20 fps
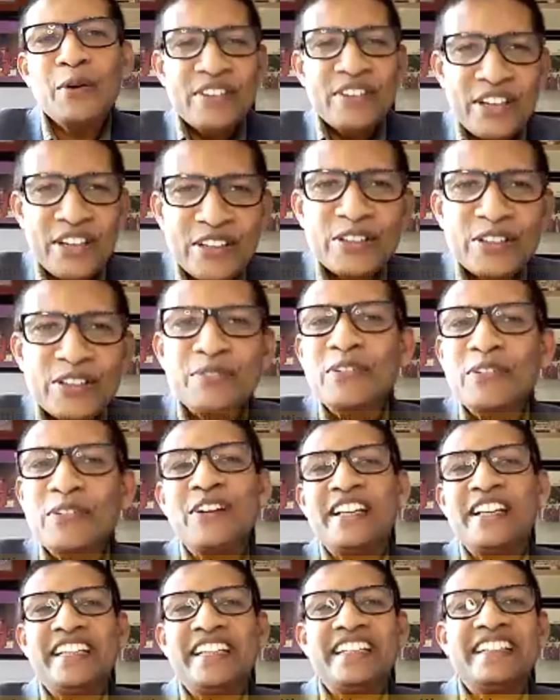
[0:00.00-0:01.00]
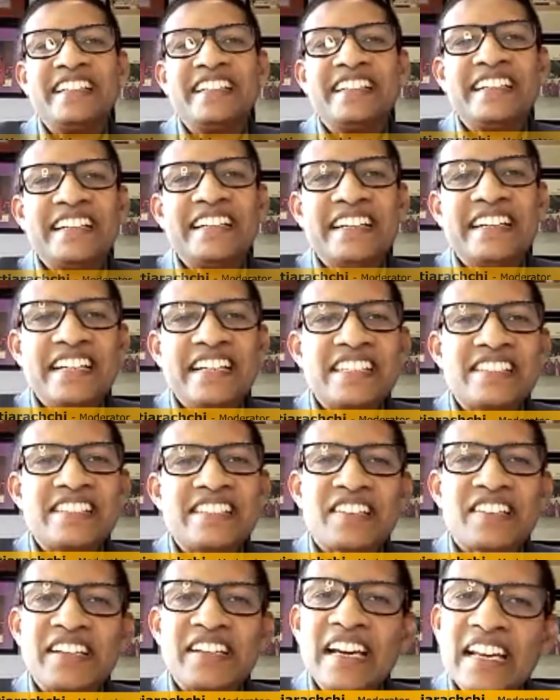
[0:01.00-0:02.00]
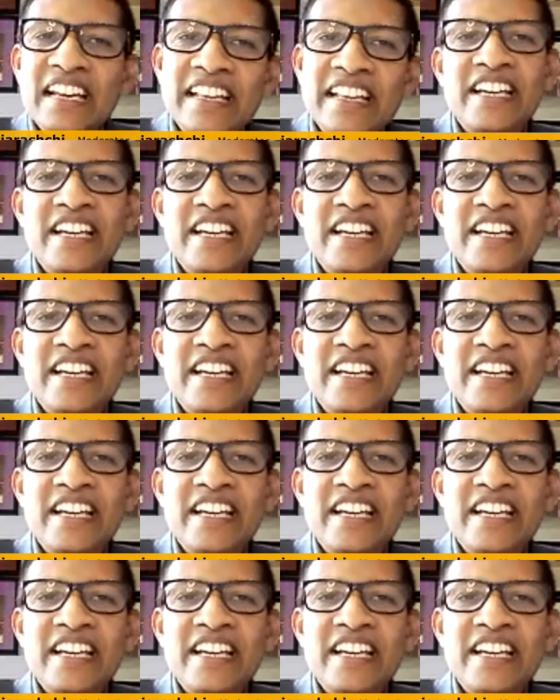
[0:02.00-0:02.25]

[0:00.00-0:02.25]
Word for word: Very good morning. It's really